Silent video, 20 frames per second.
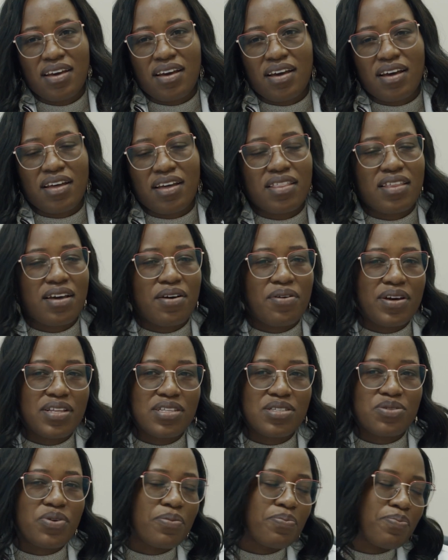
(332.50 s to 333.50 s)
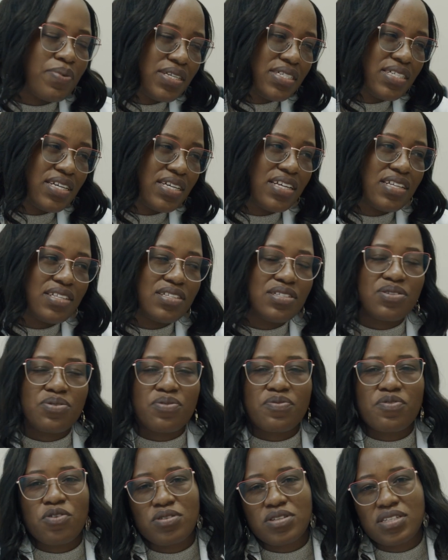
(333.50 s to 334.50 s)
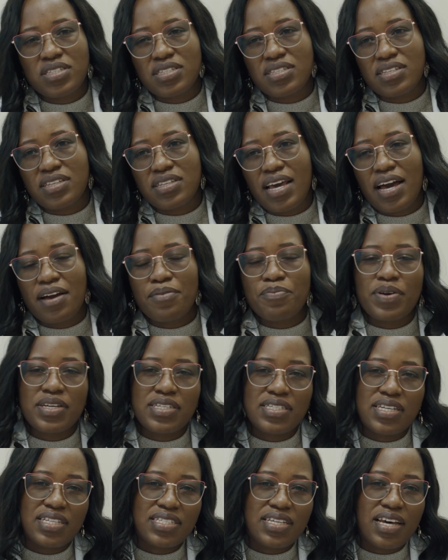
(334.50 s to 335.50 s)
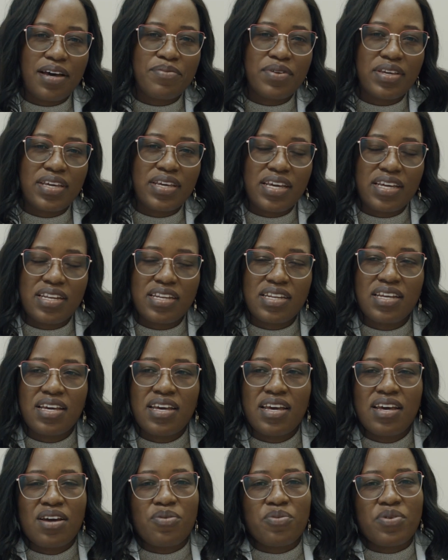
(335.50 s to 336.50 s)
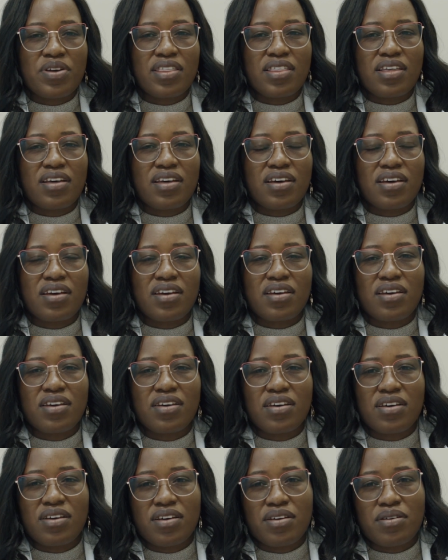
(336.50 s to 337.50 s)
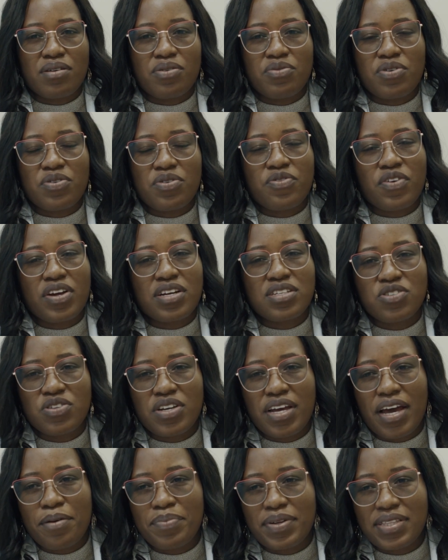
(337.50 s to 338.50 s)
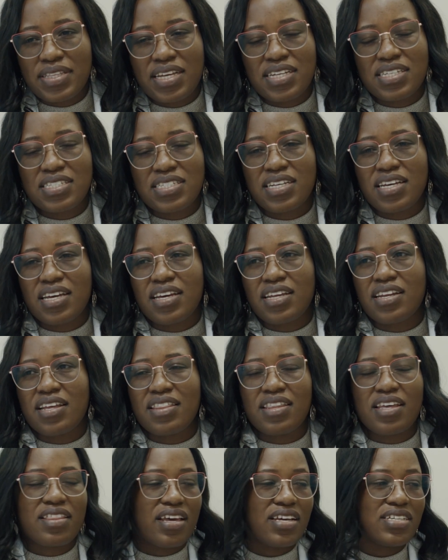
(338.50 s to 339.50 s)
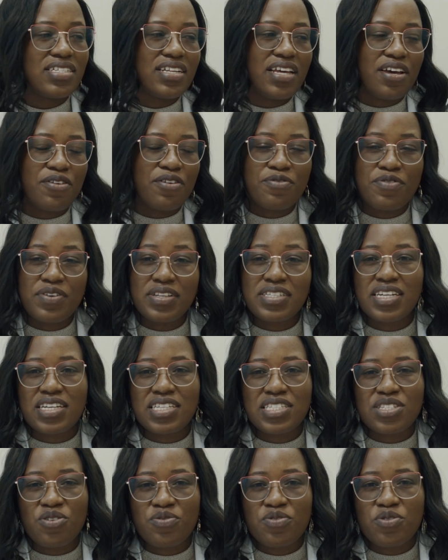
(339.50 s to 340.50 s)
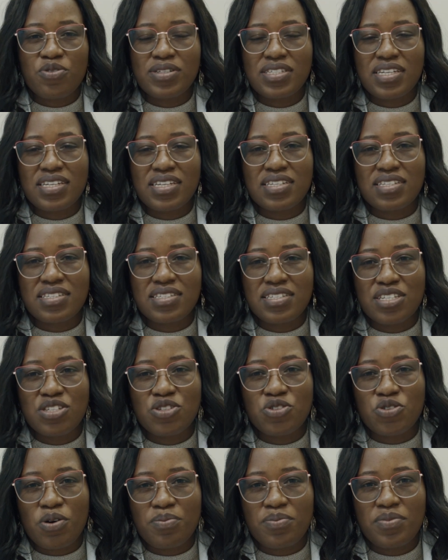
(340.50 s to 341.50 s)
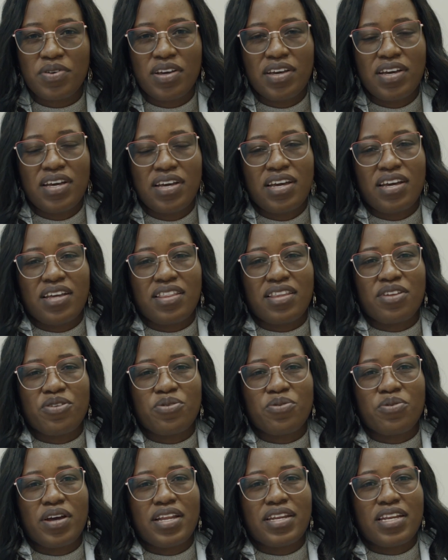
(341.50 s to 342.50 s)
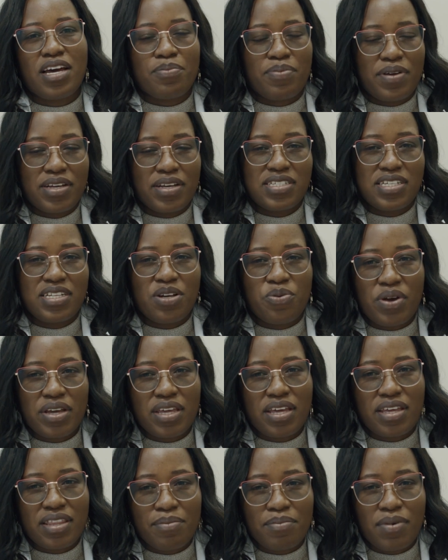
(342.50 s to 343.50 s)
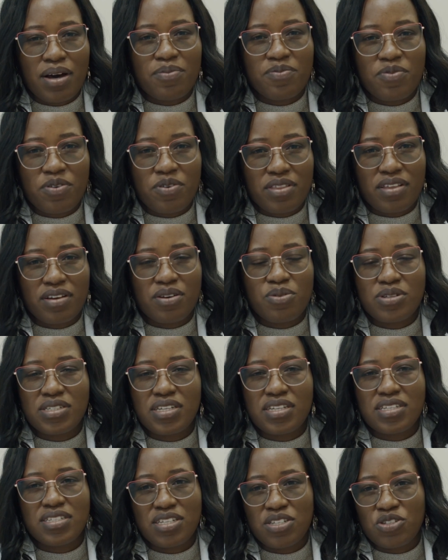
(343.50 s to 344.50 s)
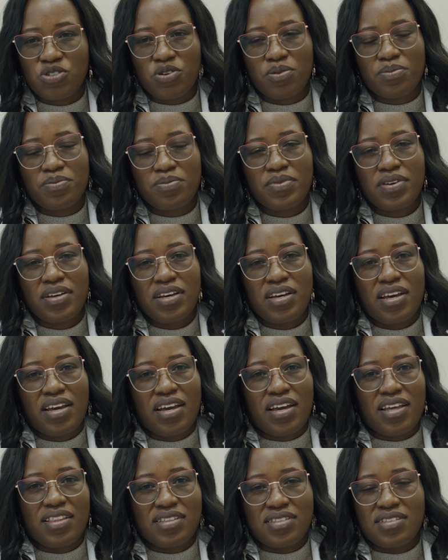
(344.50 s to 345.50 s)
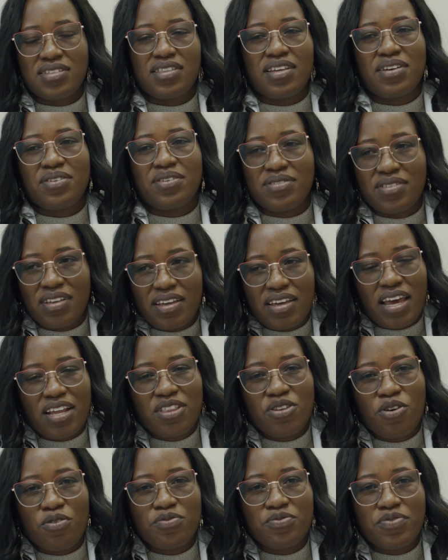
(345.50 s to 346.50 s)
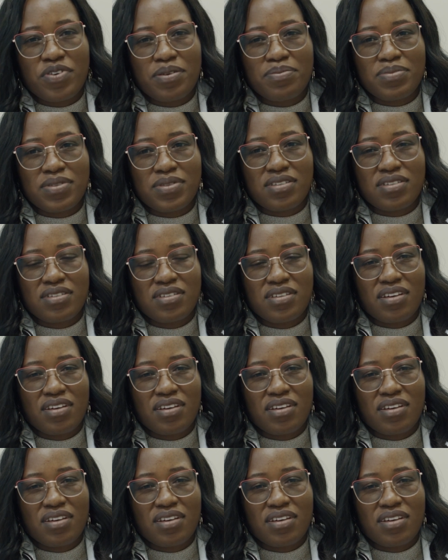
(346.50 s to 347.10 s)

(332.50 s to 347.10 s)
Other ones were patients, of course young patients coming in with a refractory hypertension, and then they actually have features of Cushing syndrome, and then you end up actually waking them up for the Cushing syndrome, and they get confirmed.